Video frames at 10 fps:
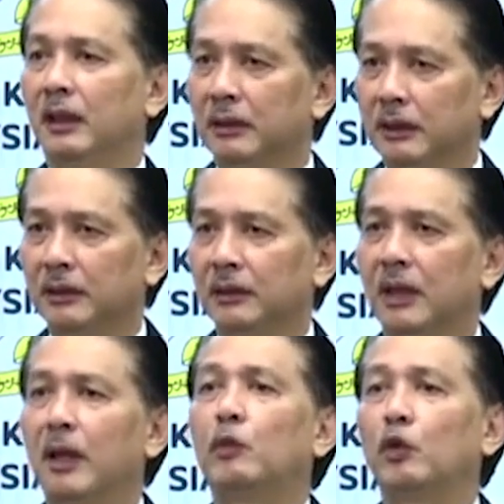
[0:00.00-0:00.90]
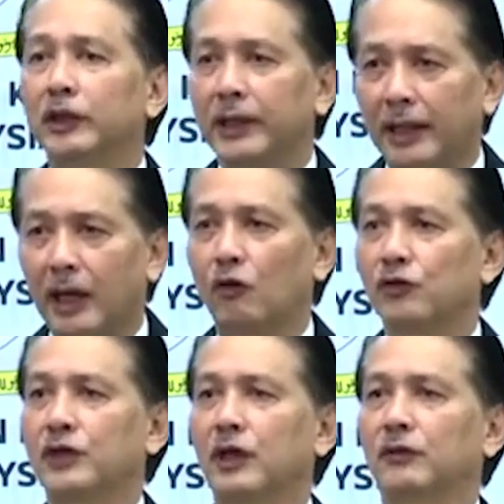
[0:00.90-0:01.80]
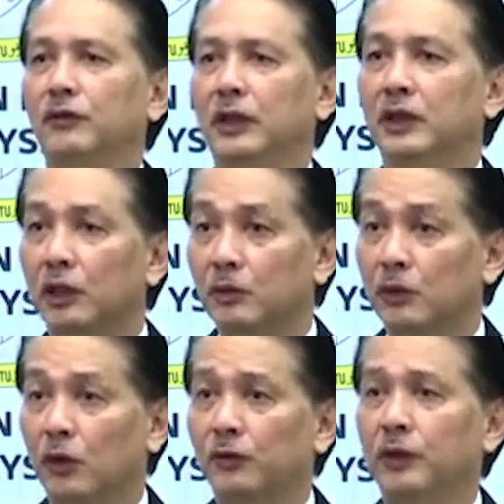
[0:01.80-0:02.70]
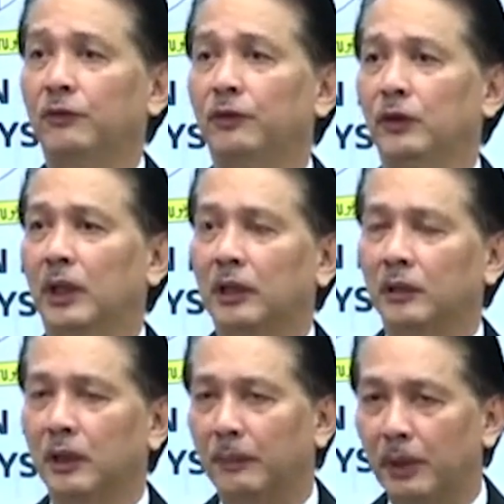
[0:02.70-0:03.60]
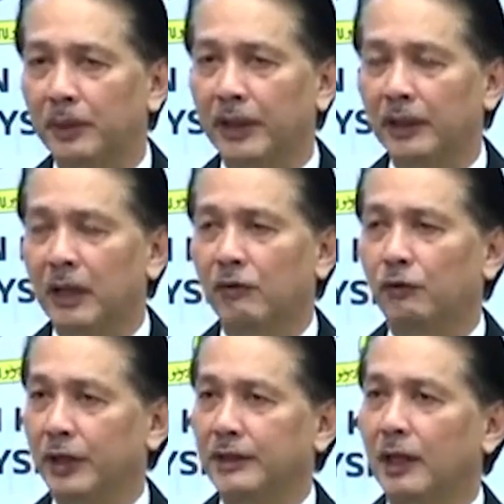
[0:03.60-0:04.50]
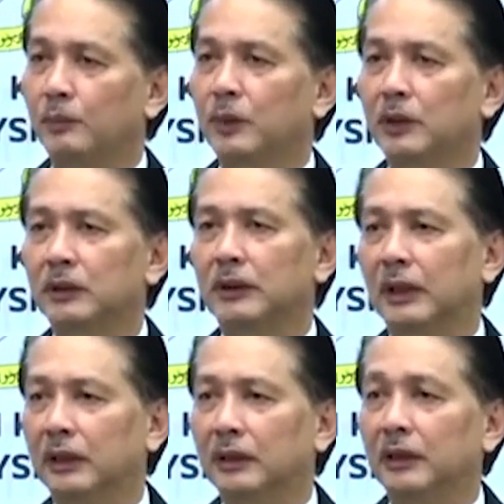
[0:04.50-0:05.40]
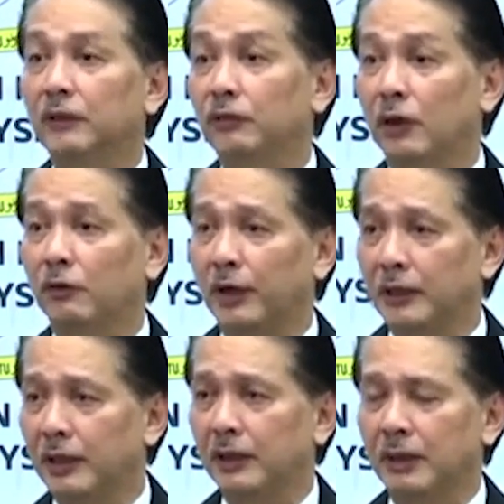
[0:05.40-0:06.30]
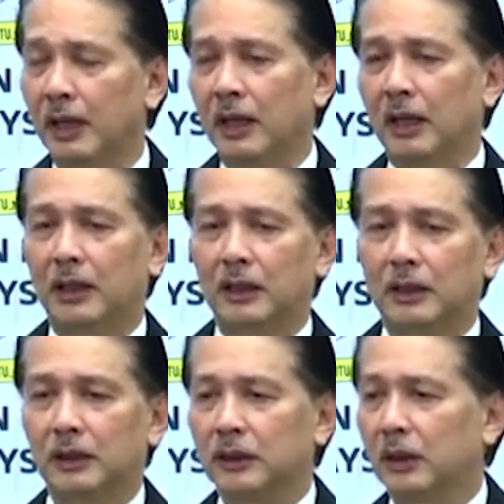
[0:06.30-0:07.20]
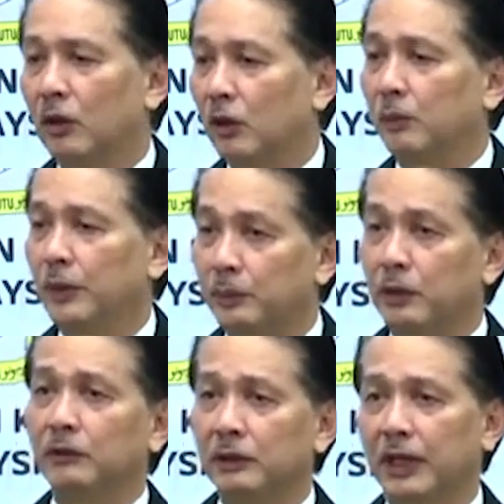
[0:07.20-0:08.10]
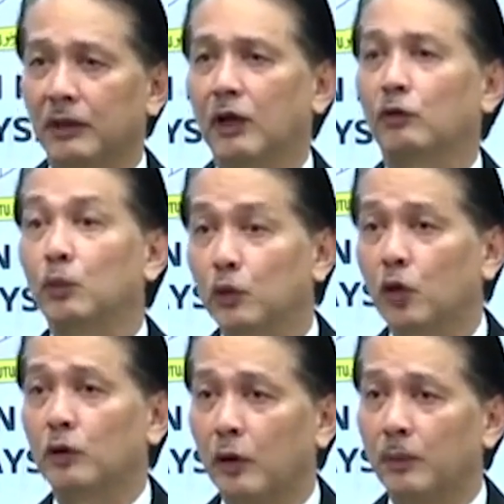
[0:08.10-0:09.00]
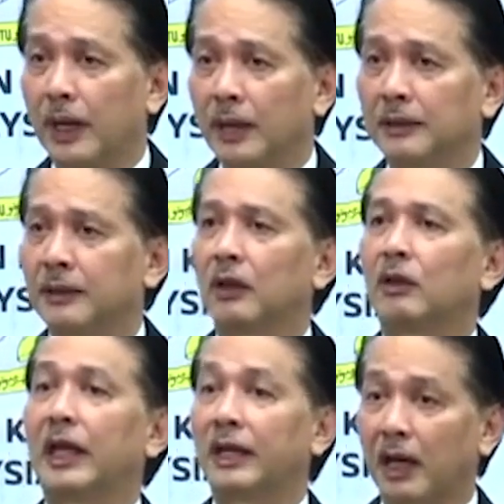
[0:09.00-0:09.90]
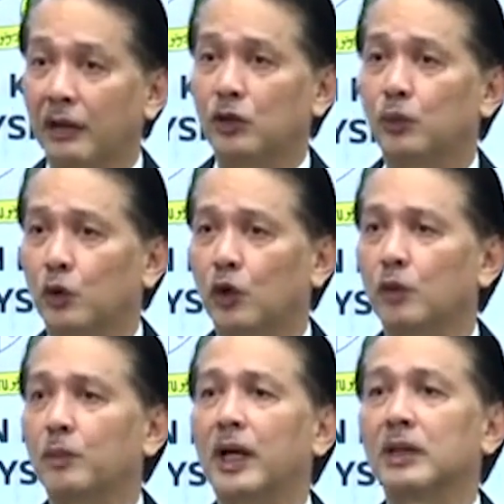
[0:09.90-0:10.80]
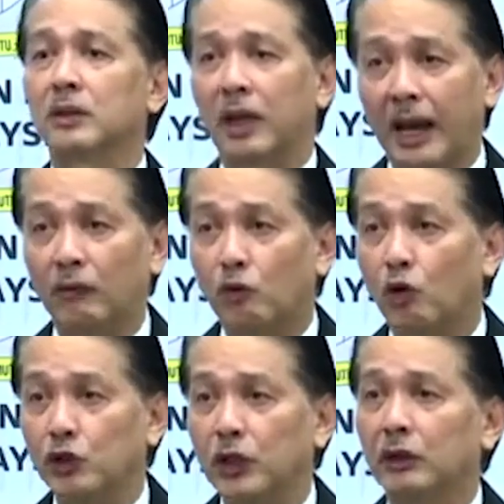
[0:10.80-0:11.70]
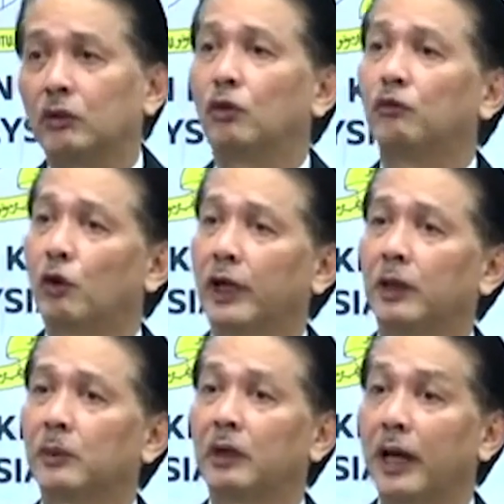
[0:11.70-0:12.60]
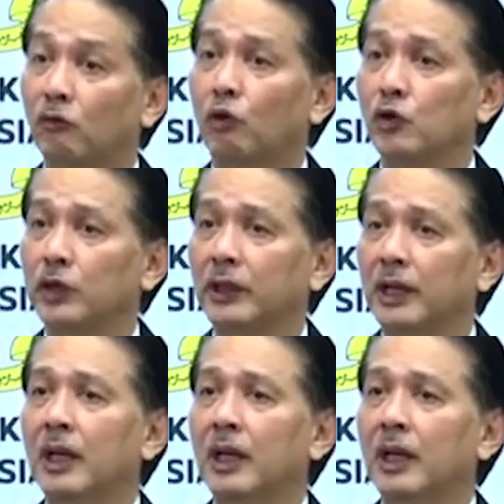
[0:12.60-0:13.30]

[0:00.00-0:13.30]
Third, protect ourselves in terms of if you are in the public, for example, and if you are facing a lot of people, then you have to put on your mask, or encourage to put on the mask. Hand washing, don't forget about hand washing.